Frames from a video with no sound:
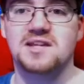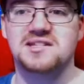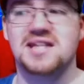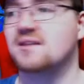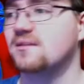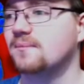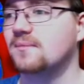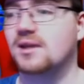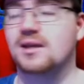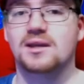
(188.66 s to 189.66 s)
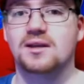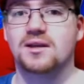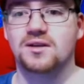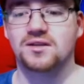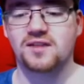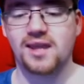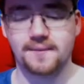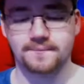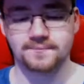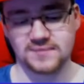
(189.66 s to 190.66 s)
yes, that. So,
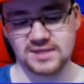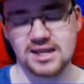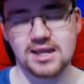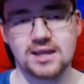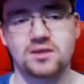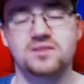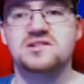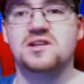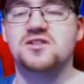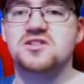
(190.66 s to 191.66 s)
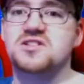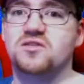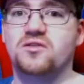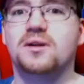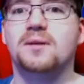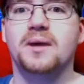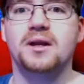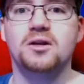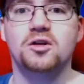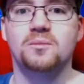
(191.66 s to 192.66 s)
yeah. And also, just a quick
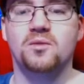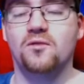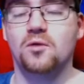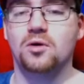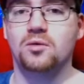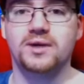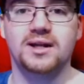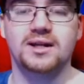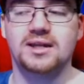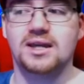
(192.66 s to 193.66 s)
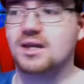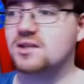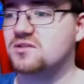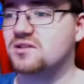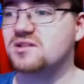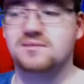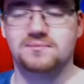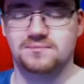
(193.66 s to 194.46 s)
reminder before we're going to get into the...